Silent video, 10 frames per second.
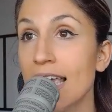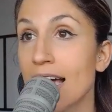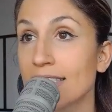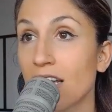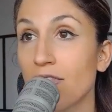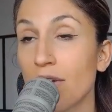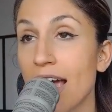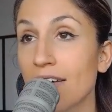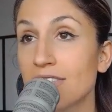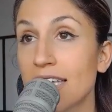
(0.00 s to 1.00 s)
stuff we
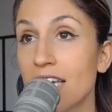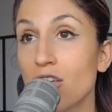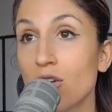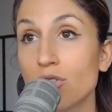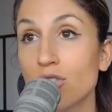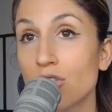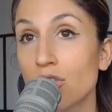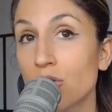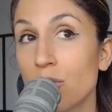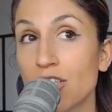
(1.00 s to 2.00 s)
have to get used
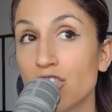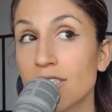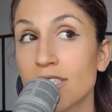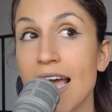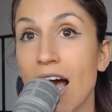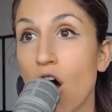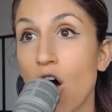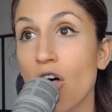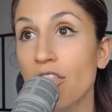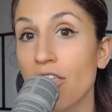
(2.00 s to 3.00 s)
to and just,
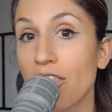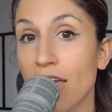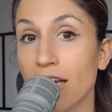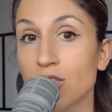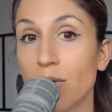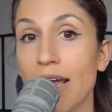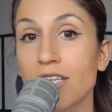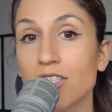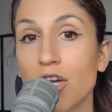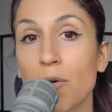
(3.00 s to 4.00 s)
all the things, right?
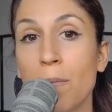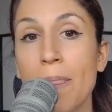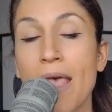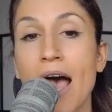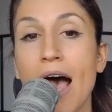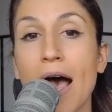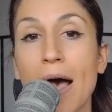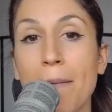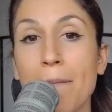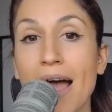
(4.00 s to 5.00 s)
So
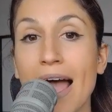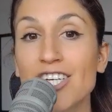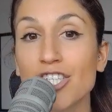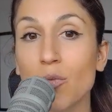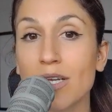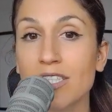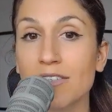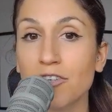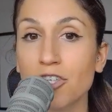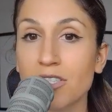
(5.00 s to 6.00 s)
I just want to
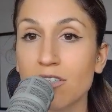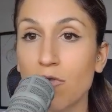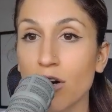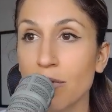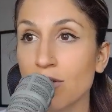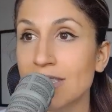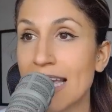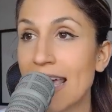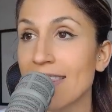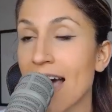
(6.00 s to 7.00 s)
first and foremost
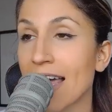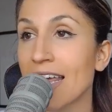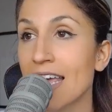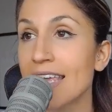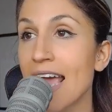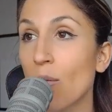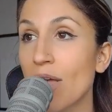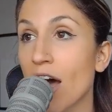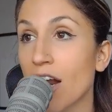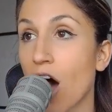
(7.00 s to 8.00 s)
say that, we
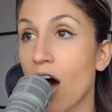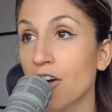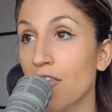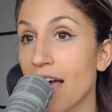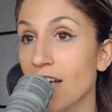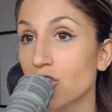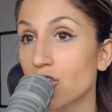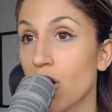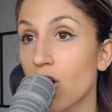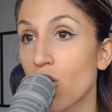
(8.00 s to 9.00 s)
got to honor that
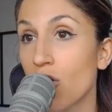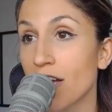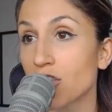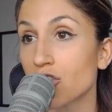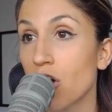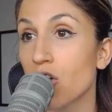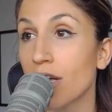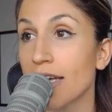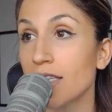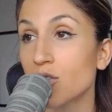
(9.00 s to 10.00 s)
struggle. That struggle
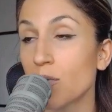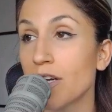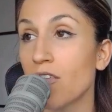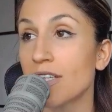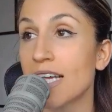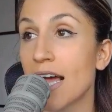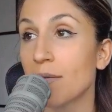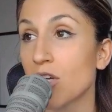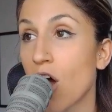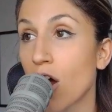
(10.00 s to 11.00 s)
is real. The
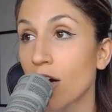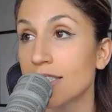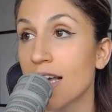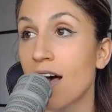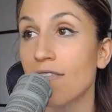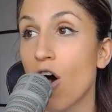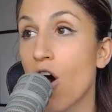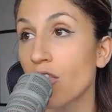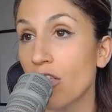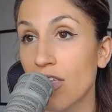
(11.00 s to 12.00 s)
times are tough.
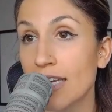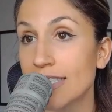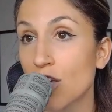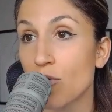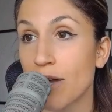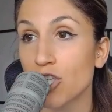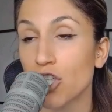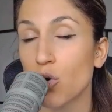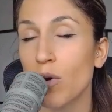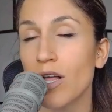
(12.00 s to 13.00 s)
All the things that you
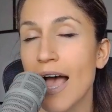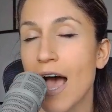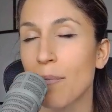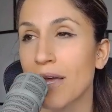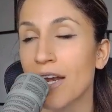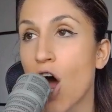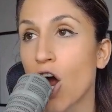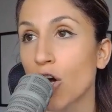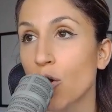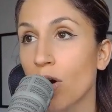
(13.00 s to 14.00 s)
mentioned will happen,
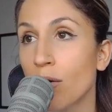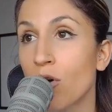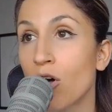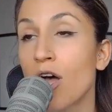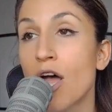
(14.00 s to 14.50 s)
are normal,